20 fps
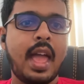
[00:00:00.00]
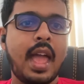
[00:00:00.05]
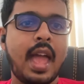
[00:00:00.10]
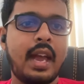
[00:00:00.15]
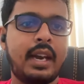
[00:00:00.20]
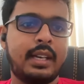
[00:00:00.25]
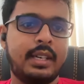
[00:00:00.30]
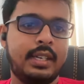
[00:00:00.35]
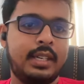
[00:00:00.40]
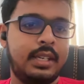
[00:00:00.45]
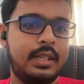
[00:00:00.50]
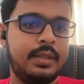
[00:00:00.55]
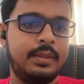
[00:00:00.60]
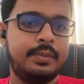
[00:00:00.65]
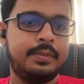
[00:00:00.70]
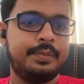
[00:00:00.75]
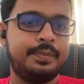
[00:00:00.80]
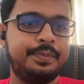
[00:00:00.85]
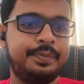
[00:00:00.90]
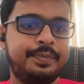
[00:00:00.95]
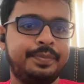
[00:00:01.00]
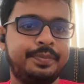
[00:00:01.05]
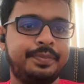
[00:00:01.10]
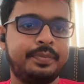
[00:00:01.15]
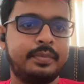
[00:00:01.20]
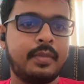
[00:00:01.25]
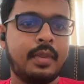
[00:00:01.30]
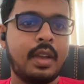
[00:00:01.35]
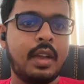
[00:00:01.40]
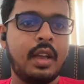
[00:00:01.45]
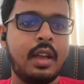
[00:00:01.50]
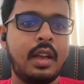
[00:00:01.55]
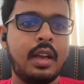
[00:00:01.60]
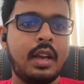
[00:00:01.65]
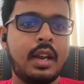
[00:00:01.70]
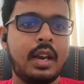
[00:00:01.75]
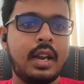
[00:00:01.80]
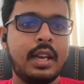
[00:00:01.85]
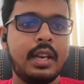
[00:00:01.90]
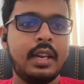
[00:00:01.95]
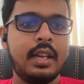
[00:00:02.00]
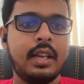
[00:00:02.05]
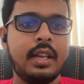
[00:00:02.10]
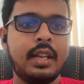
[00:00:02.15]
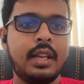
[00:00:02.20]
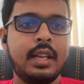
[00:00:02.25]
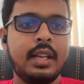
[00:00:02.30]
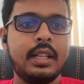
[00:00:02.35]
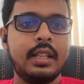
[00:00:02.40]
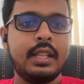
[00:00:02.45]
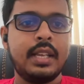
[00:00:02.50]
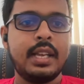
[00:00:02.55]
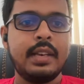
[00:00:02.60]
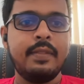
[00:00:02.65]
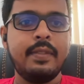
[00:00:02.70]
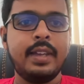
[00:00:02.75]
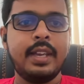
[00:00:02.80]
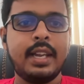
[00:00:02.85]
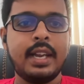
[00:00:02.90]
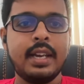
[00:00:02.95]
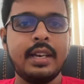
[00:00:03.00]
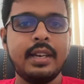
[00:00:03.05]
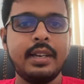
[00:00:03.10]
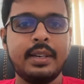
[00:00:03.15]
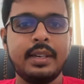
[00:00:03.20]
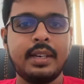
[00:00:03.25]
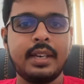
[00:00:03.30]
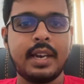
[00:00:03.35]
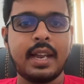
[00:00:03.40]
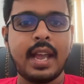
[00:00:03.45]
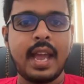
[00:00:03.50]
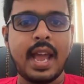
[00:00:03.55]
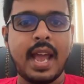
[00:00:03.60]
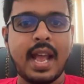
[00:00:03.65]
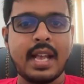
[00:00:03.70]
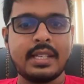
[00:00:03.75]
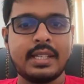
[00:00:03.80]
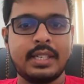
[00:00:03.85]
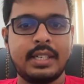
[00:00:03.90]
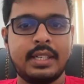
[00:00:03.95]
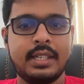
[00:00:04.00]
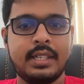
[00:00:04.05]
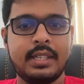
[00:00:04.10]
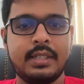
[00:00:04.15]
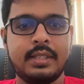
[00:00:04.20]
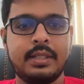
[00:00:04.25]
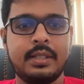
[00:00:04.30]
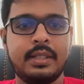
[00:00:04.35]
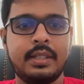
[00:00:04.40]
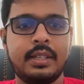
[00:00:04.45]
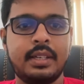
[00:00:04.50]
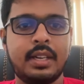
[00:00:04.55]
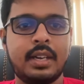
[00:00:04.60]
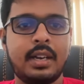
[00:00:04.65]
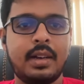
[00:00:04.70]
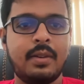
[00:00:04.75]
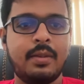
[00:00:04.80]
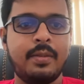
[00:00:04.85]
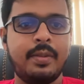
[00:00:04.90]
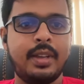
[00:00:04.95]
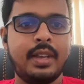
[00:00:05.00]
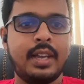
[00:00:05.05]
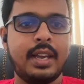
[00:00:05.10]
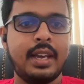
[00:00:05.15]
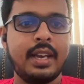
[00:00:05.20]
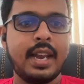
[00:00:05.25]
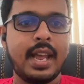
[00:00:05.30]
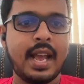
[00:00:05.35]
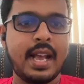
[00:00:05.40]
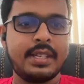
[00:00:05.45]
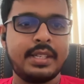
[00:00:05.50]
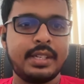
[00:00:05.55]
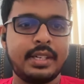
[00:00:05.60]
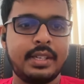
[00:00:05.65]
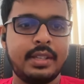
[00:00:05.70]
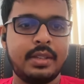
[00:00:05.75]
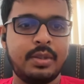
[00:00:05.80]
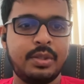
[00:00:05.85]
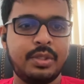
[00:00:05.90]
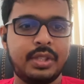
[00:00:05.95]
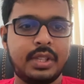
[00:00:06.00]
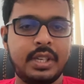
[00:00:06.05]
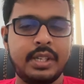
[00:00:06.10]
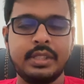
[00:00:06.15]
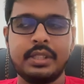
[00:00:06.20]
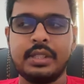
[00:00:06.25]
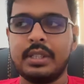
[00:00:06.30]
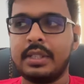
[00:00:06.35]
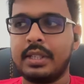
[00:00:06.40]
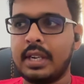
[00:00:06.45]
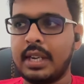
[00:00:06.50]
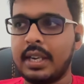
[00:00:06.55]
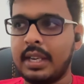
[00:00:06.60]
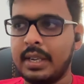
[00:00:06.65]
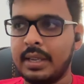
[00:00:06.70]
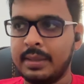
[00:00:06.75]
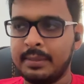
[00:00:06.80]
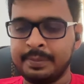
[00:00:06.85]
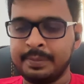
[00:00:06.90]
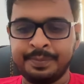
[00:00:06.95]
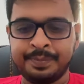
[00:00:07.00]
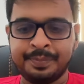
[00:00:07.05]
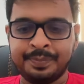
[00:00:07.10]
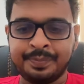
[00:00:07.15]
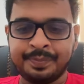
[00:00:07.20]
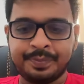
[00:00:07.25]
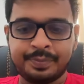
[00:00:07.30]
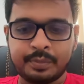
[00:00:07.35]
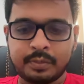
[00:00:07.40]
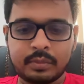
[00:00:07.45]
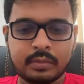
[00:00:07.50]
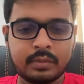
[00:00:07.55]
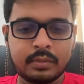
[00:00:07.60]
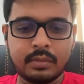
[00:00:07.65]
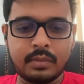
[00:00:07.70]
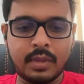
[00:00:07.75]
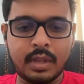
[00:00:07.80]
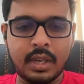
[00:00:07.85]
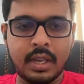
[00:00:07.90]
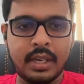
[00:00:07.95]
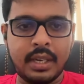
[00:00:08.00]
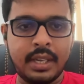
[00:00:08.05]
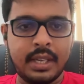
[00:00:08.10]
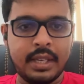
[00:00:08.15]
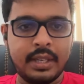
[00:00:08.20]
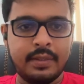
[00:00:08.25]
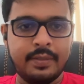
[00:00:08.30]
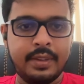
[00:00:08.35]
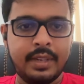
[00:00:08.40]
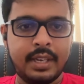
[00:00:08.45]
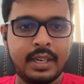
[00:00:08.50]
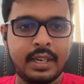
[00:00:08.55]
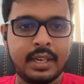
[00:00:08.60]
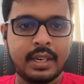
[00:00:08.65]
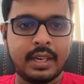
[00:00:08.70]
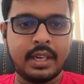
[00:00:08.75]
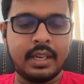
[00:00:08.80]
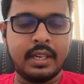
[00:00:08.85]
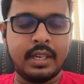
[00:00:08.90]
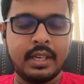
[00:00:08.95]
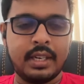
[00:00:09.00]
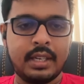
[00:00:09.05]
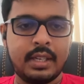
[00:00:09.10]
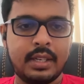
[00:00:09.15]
act, right? Then we can assert. How we can assert those things, right? In here we can write